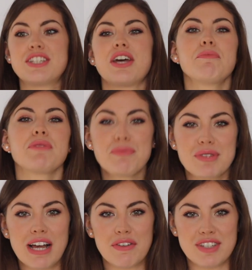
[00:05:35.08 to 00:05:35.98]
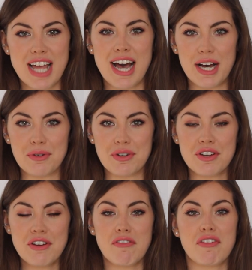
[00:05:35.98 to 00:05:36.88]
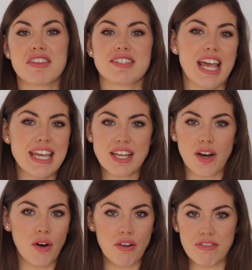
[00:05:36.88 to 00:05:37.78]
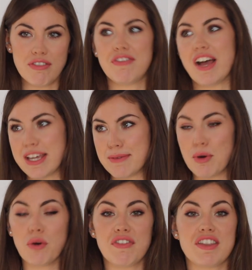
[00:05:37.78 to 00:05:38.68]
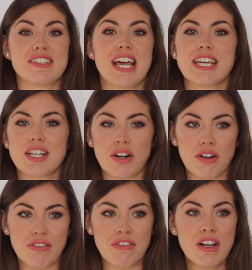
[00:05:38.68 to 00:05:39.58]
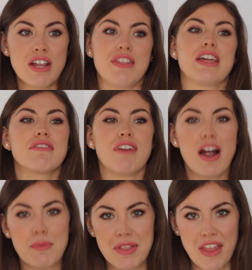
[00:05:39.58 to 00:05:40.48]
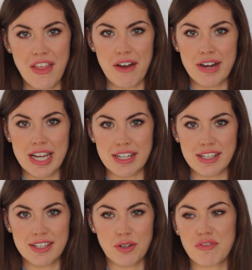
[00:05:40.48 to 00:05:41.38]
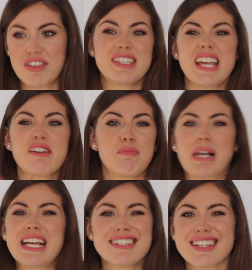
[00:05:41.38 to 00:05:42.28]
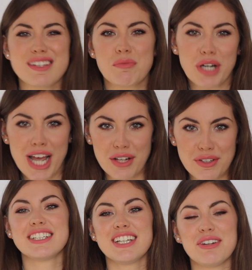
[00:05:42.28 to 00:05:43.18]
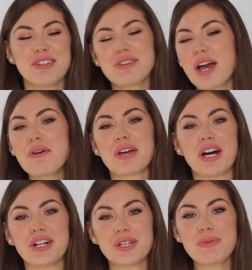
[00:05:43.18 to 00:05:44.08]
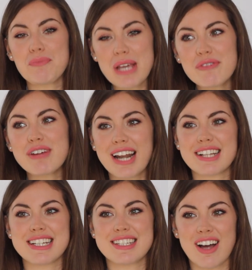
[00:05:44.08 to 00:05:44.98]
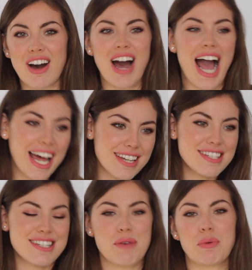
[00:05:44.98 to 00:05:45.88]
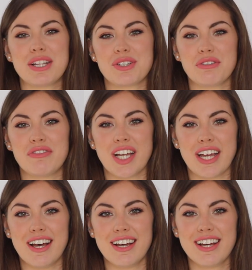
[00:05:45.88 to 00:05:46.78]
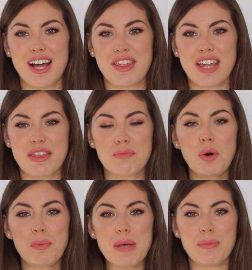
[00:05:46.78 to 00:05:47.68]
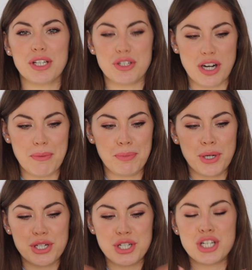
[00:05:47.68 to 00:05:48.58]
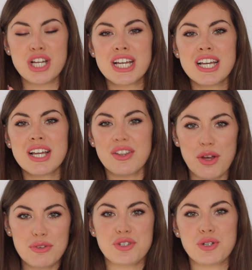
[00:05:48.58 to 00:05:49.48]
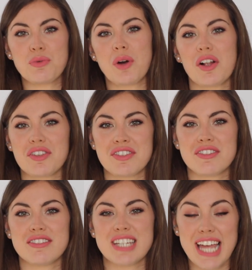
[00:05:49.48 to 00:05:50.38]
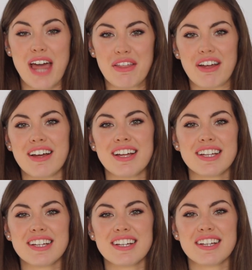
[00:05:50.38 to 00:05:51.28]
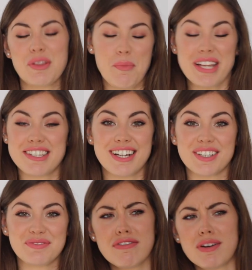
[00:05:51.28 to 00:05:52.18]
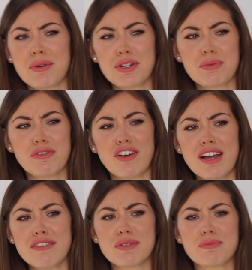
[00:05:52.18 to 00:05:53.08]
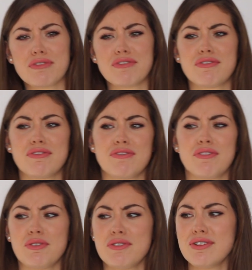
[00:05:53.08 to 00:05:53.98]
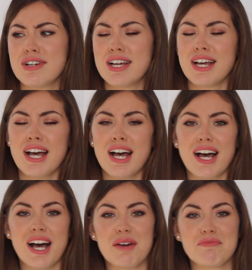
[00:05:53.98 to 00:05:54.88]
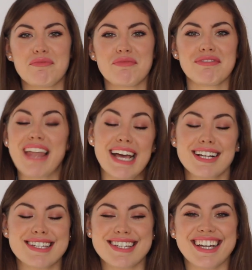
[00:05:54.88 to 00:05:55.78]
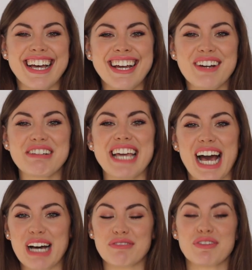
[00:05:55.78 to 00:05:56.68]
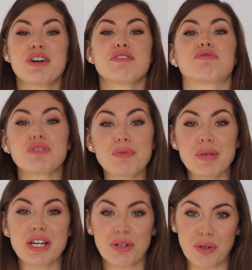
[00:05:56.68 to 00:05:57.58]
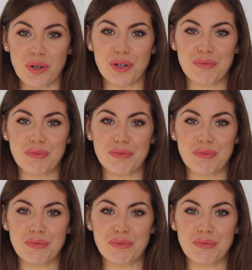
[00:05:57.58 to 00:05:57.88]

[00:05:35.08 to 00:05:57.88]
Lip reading: dumb themselves down for the sake of fame or for the sake of the environment that they're in or for the sake of pleasing someone else. You know, you go girl, you be a reality star and a political figure. I think the more people are trying to push those two worlds together, the better. Are we on number 5? Number 4? Next, we have Rupi Kaur.